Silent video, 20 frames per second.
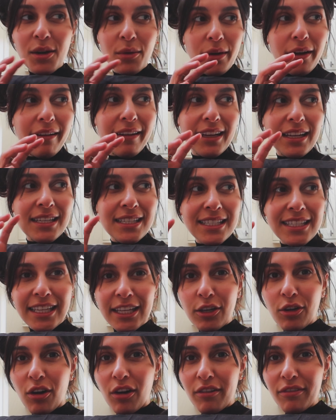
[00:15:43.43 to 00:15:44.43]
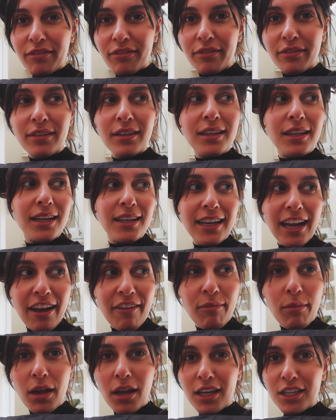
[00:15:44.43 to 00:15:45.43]
where I can sneak off and
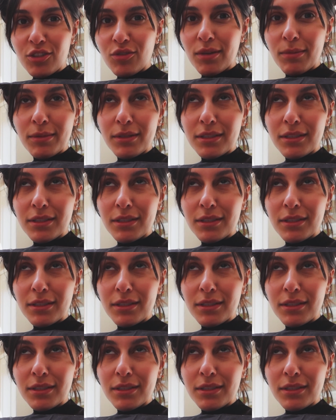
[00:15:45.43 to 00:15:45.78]
have my ice cream.